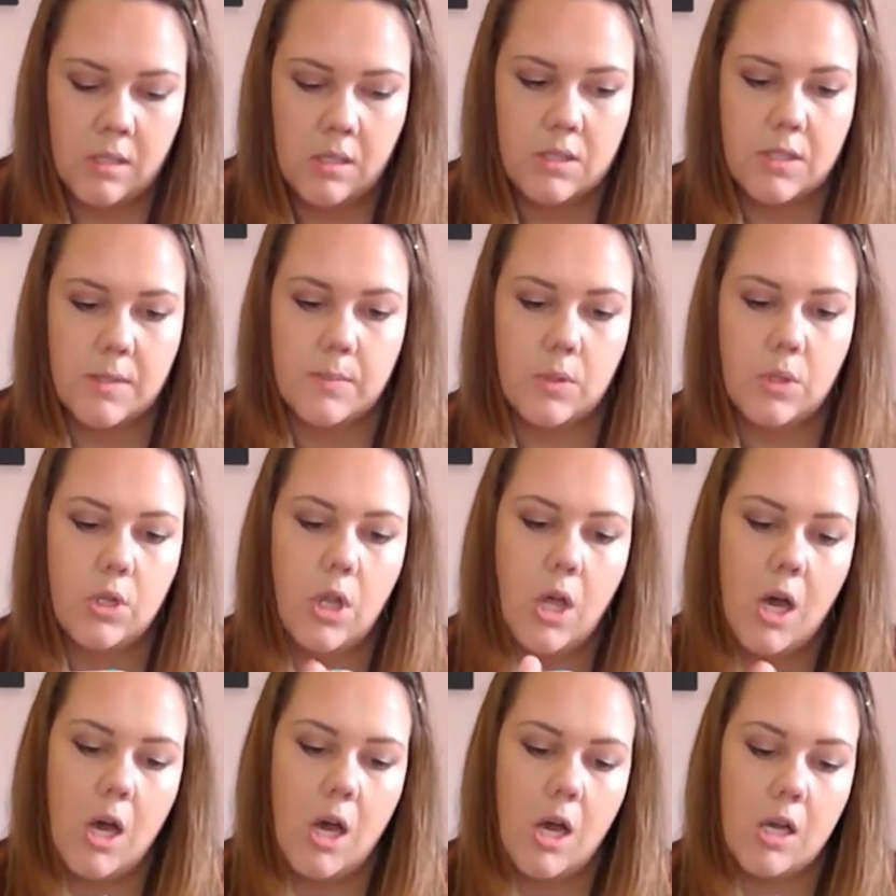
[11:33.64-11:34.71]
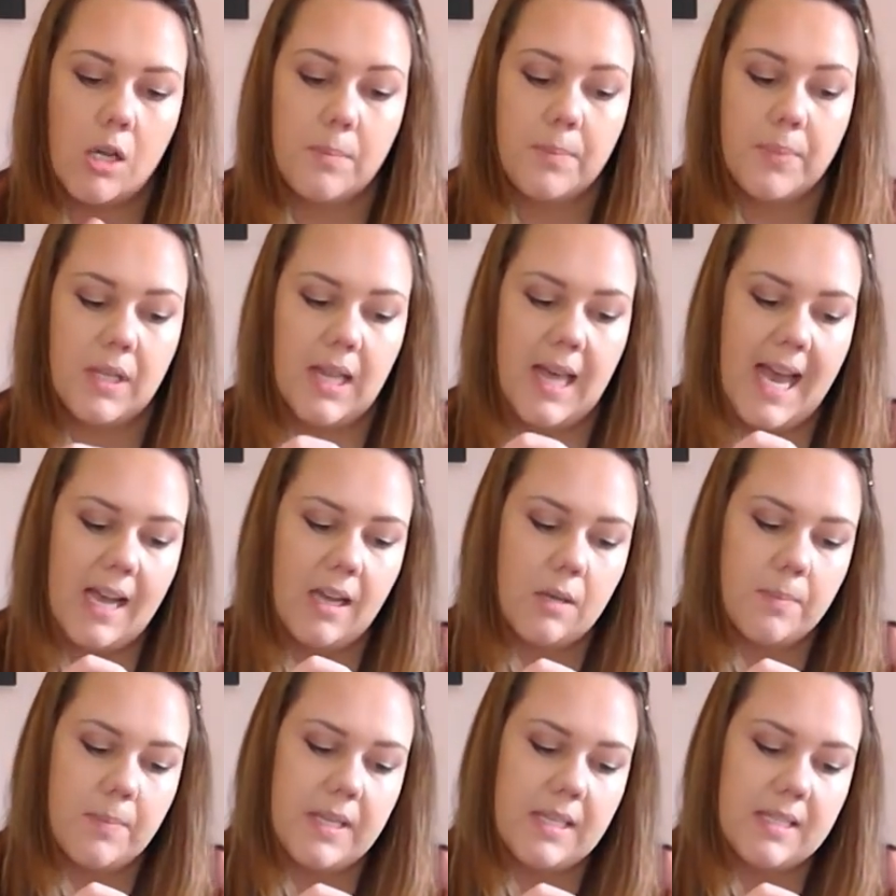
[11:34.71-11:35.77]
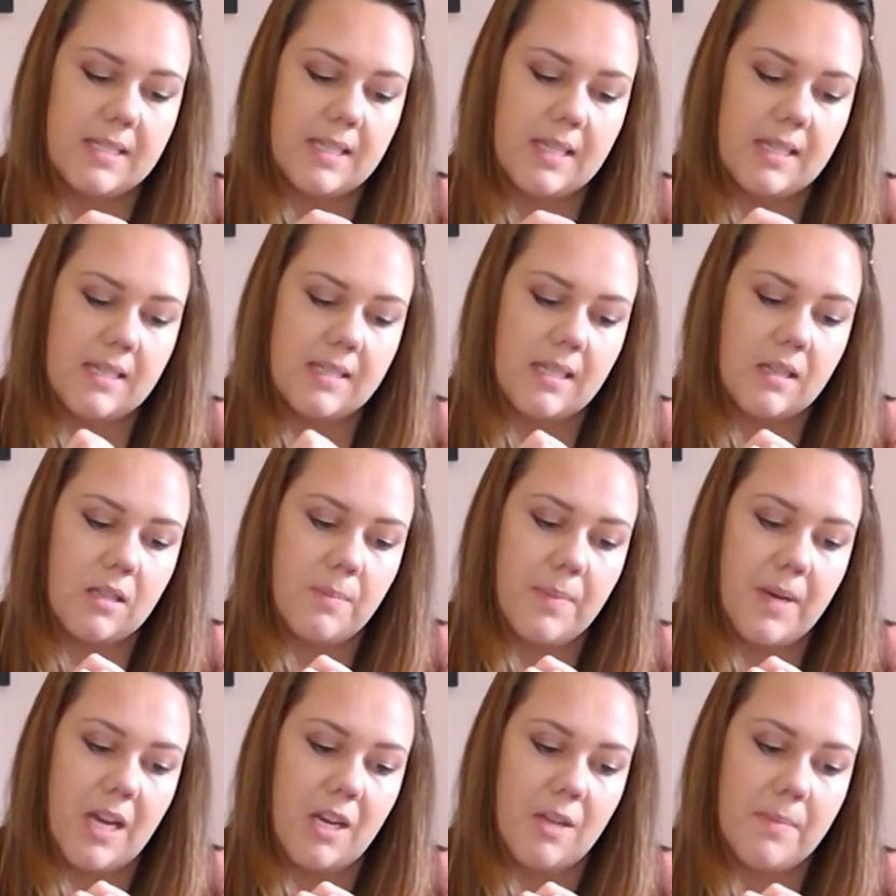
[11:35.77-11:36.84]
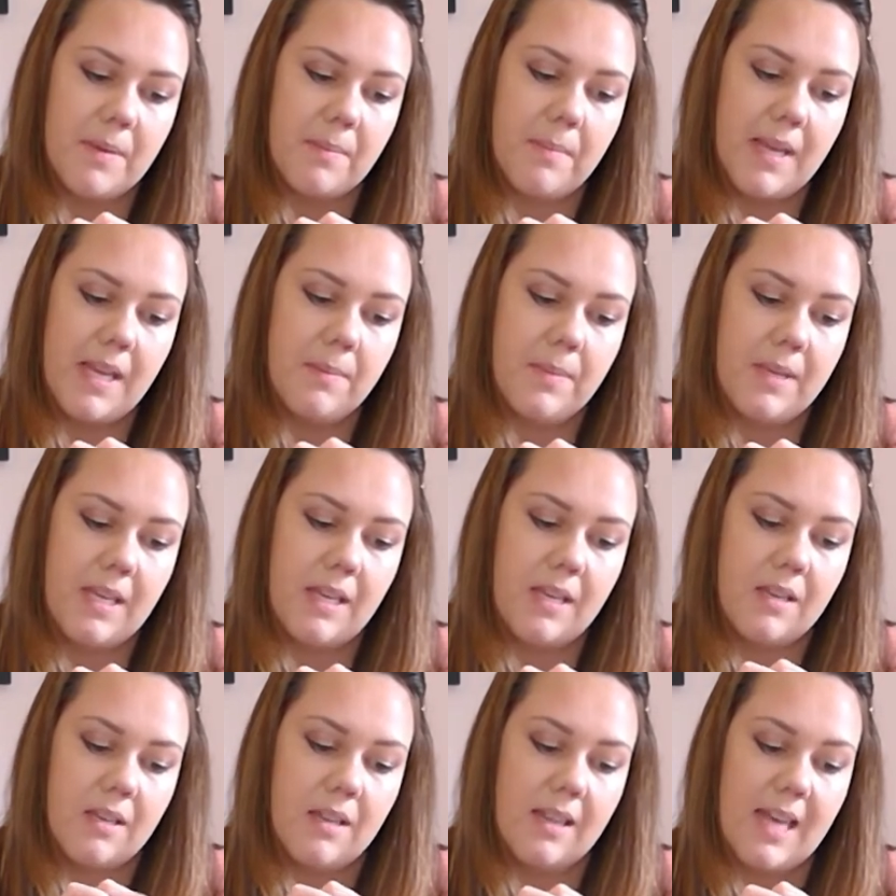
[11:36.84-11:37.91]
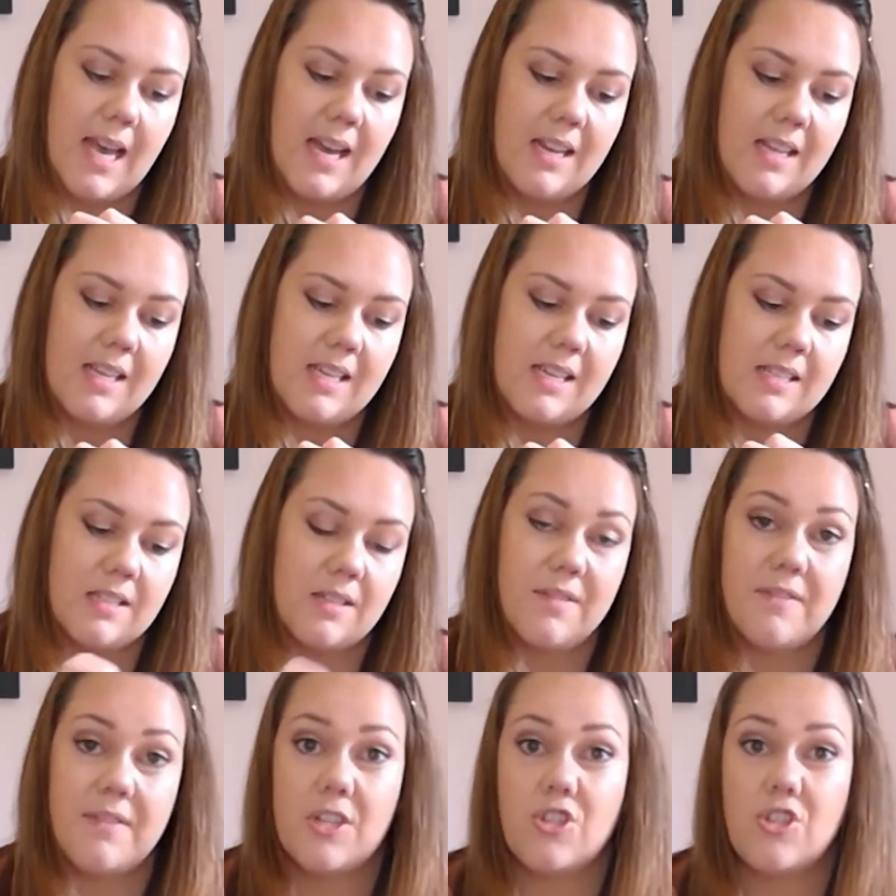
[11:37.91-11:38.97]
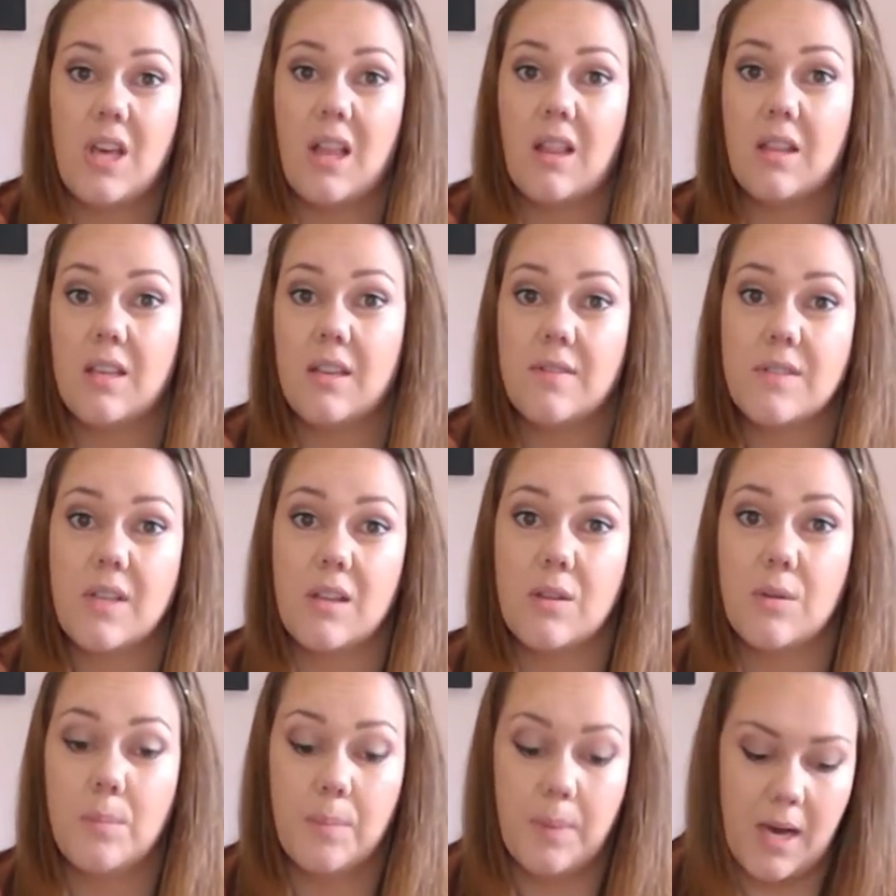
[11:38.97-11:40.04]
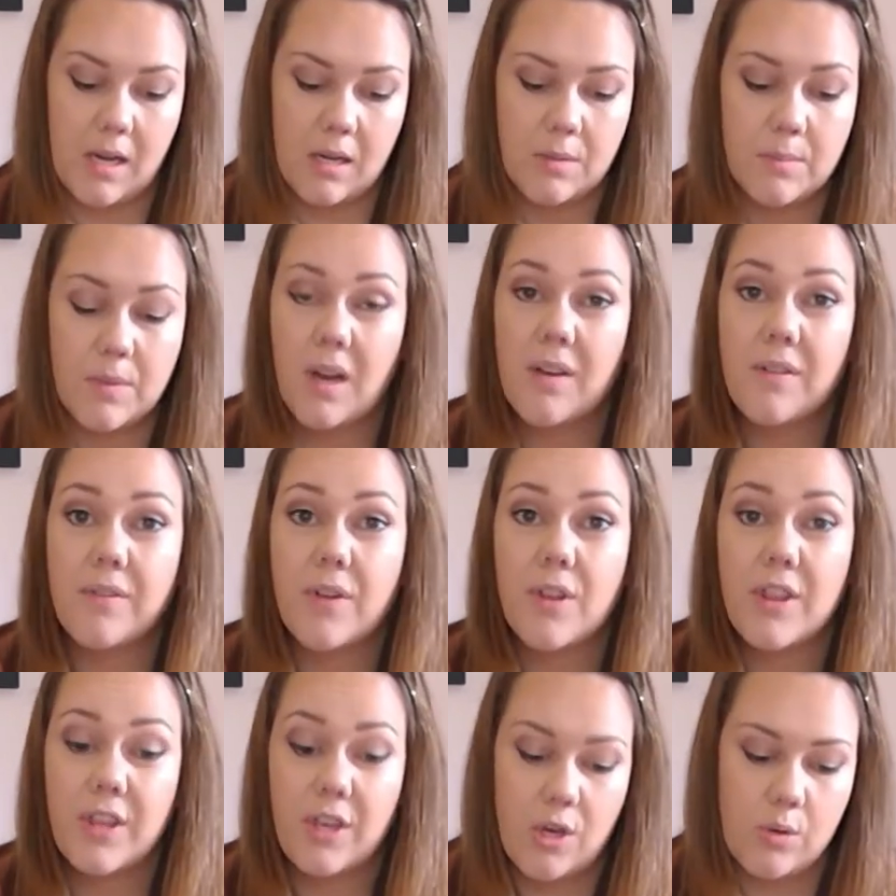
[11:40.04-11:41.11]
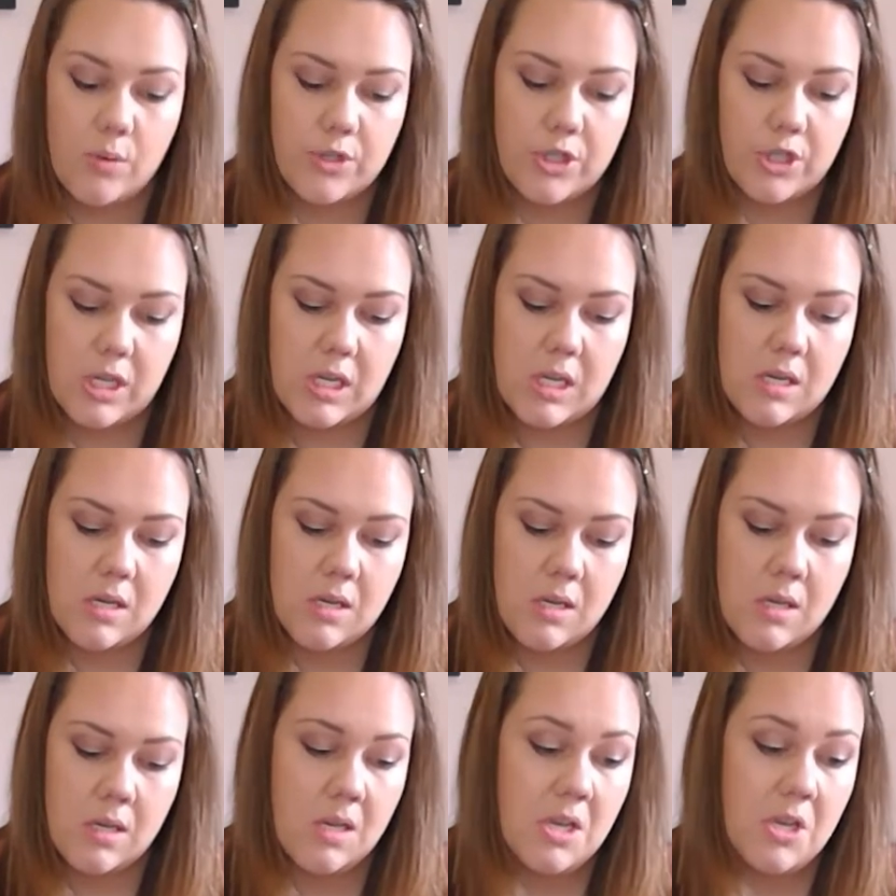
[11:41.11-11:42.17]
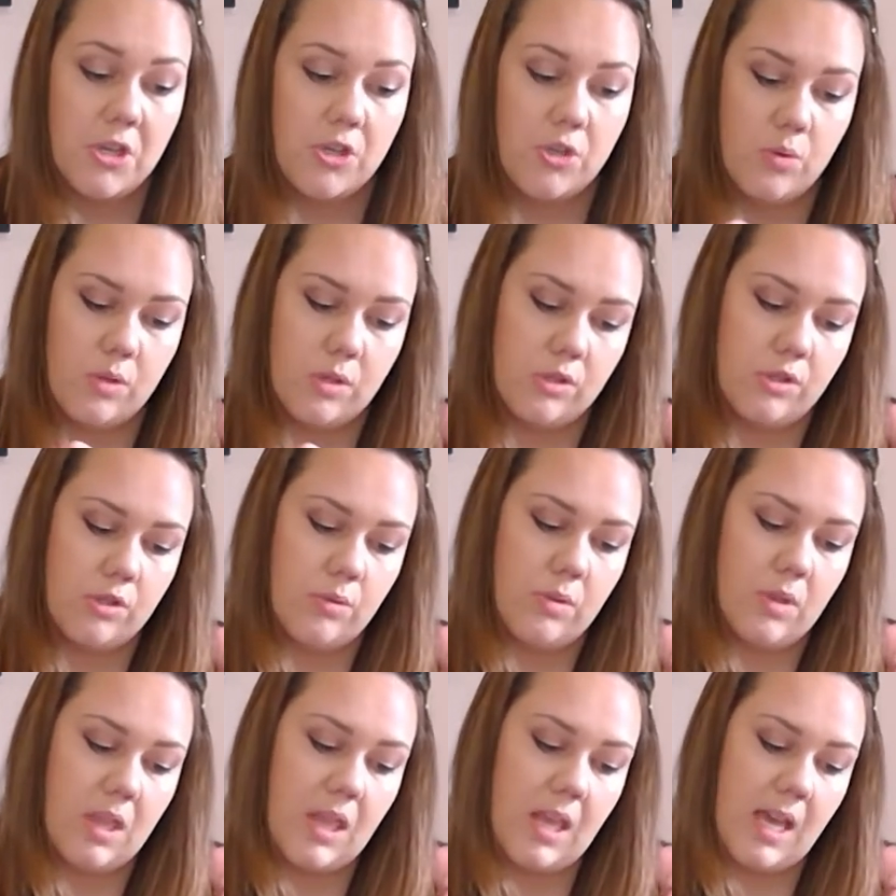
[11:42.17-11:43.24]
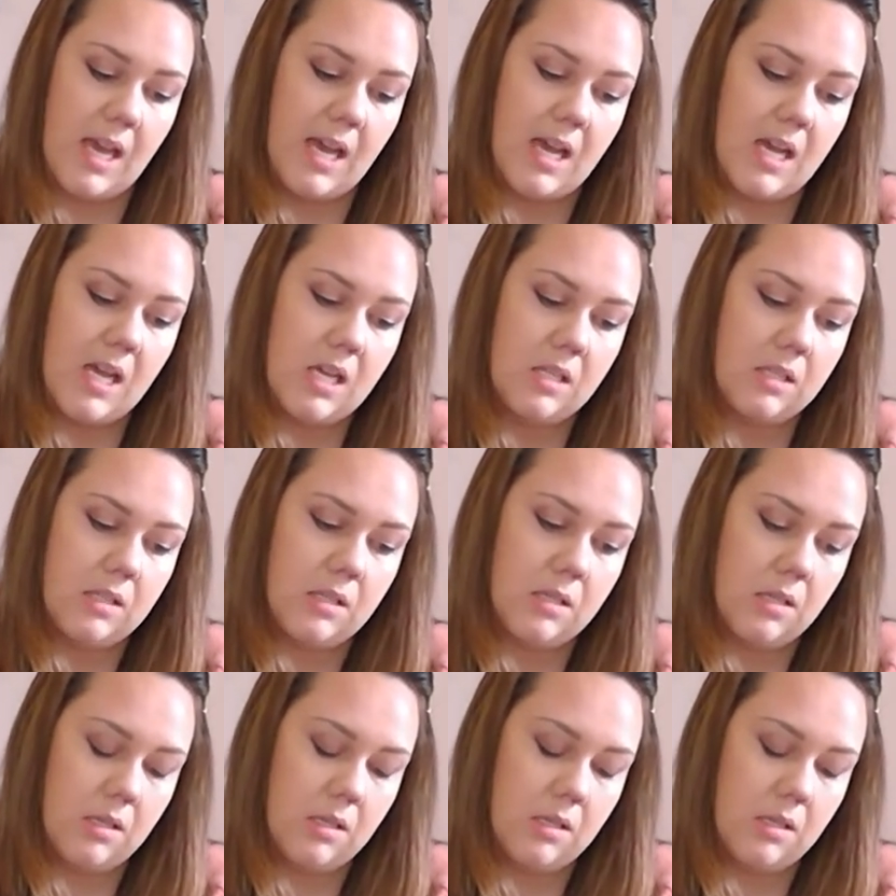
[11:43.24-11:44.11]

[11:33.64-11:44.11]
some long black pieces at the bottom, and maybe that is a fish that lives on the bottom of the ocean, you could do that.